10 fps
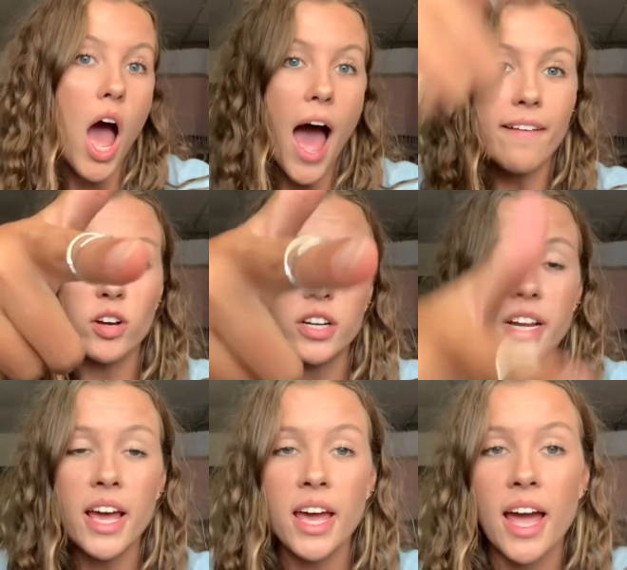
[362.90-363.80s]
have a good
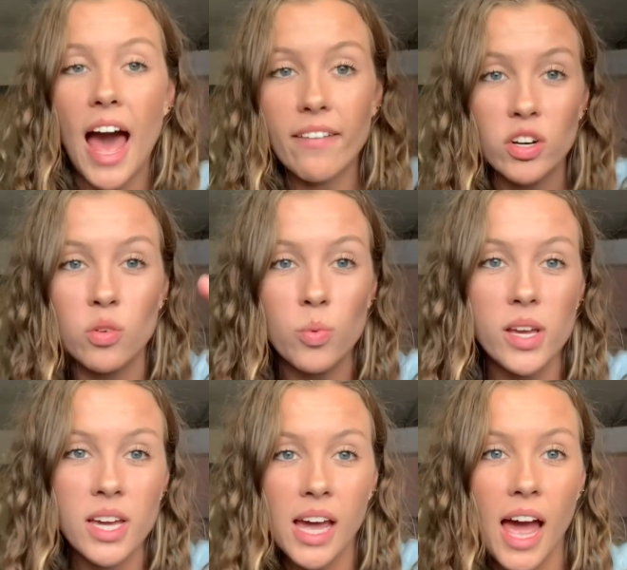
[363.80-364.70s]
day, have a good
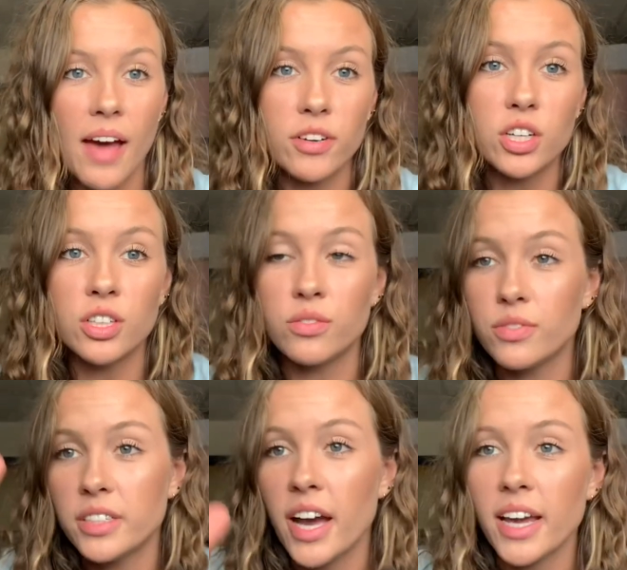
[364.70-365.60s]
week, have a good
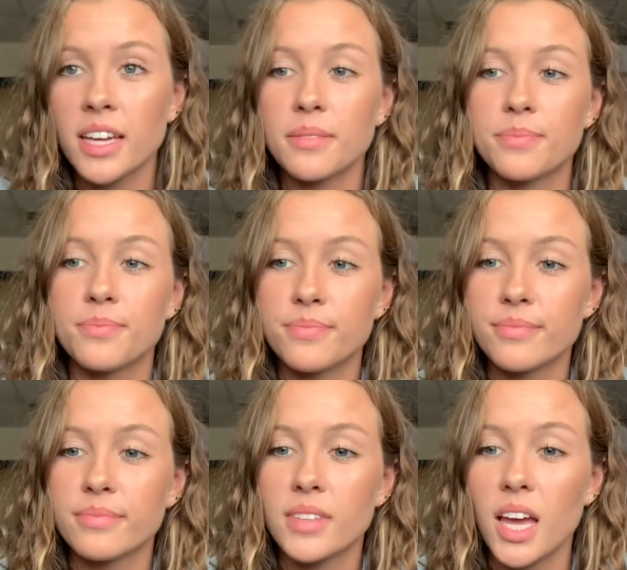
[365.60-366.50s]
night.
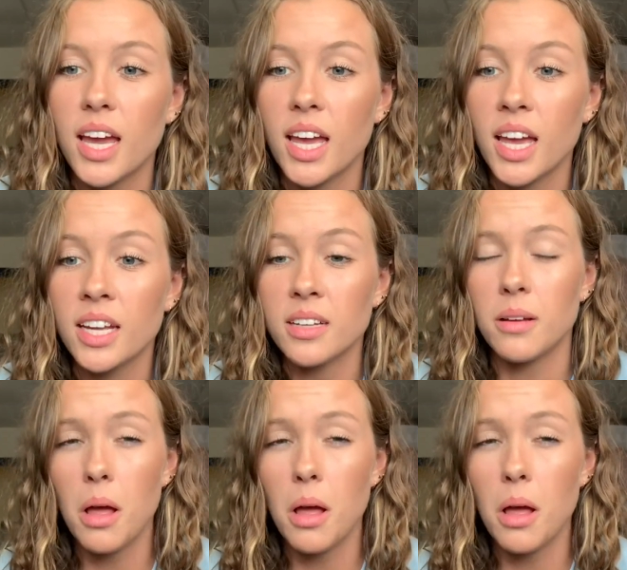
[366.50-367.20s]
And